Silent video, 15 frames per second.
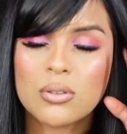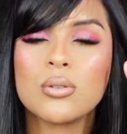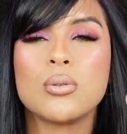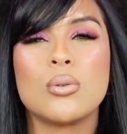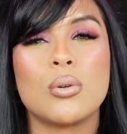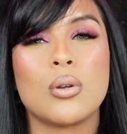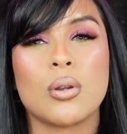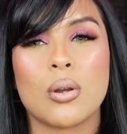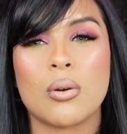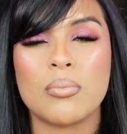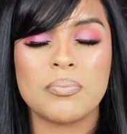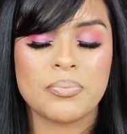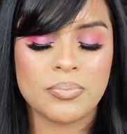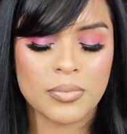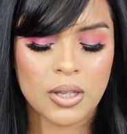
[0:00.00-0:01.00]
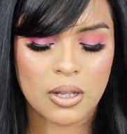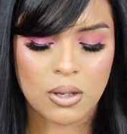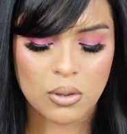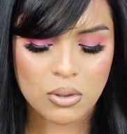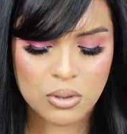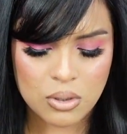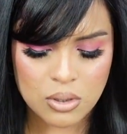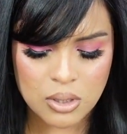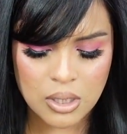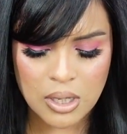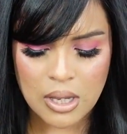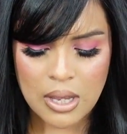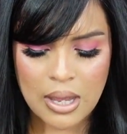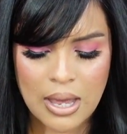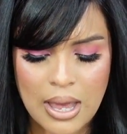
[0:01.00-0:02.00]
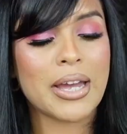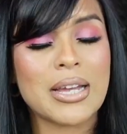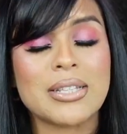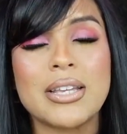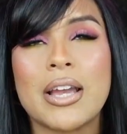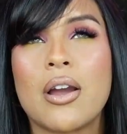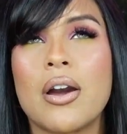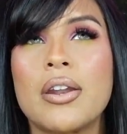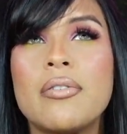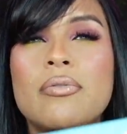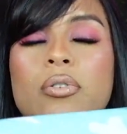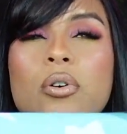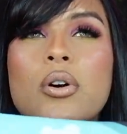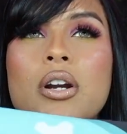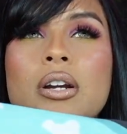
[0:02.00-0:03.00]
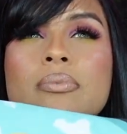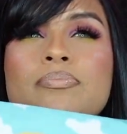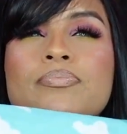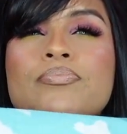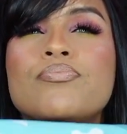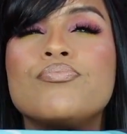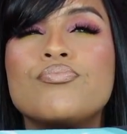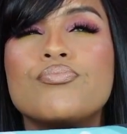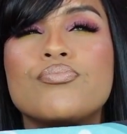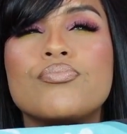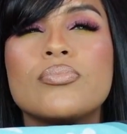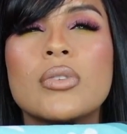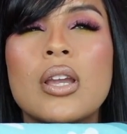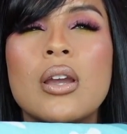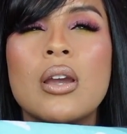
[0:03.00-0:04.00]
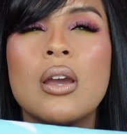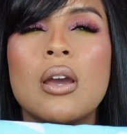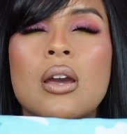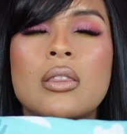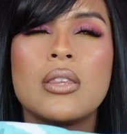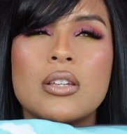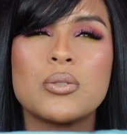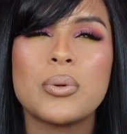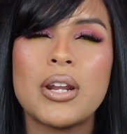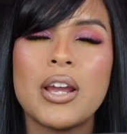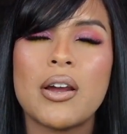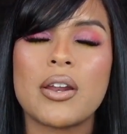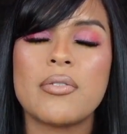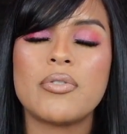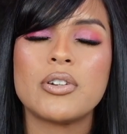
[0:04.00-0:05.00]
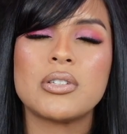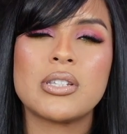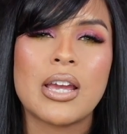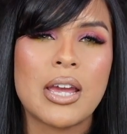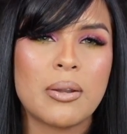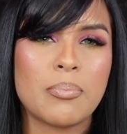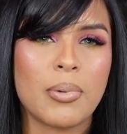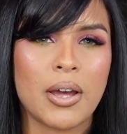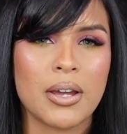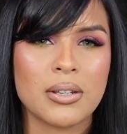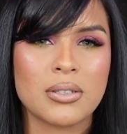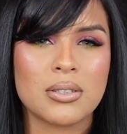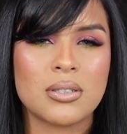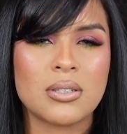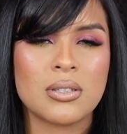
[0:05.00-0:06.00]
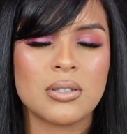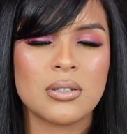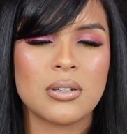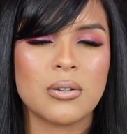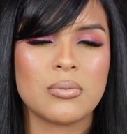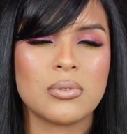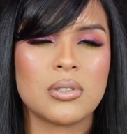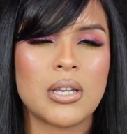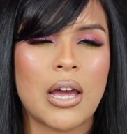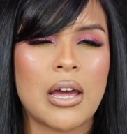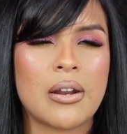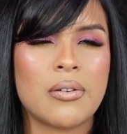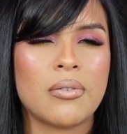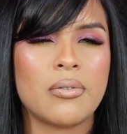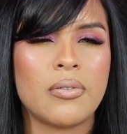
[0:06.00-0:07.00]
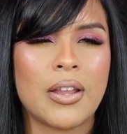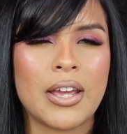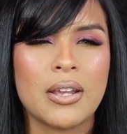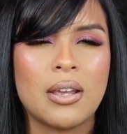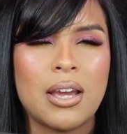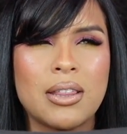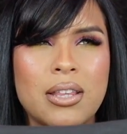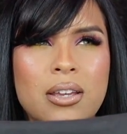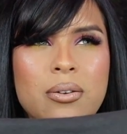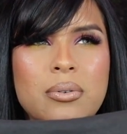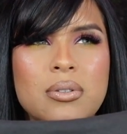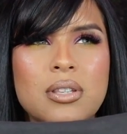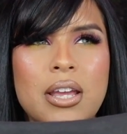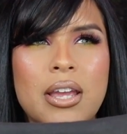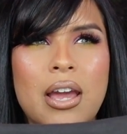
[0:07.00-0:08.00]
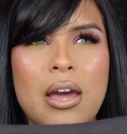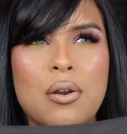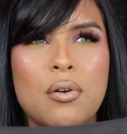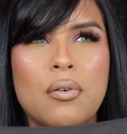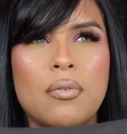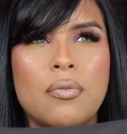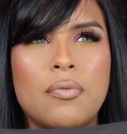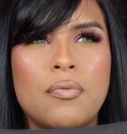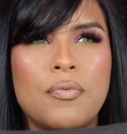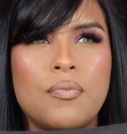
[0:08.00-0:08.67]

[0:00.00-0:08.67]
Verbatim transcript: too you know loose guys i got it for hmm, this one i got it for 10 bucks it was out of like i think it was like out of